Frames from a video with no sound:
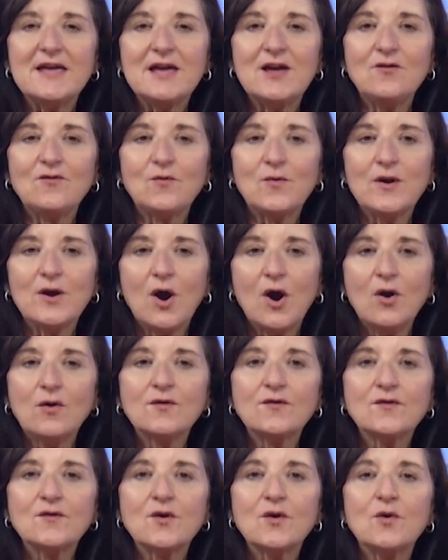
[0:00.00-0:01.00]
if we
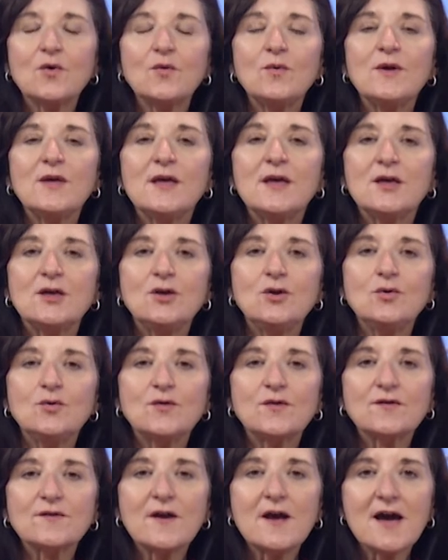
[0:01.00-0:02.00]
also
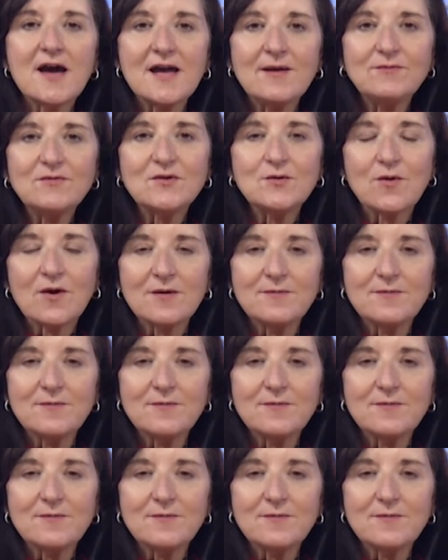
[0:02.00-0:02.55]
use time to